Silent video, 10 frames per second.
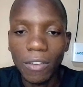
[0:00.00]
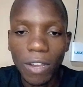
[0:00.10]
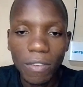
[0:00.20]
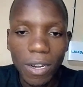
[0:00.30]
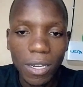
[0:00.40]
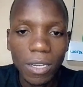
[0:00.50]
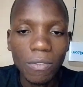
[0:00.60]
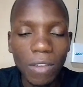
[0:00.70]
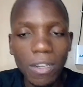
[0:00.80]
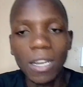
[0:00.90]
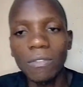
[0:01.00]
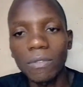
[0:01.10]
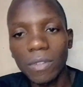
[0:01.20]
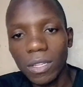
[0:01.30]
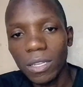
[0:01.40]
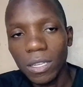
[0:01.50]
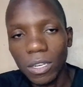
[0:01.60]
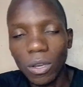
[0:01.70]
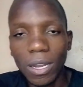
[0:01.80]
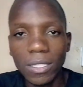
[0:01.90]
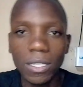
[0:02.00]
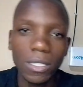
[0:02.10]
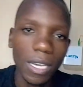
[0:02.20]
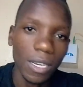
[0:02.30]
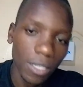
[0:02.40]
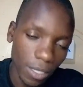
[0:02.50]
Yeah, 500, $550, 600,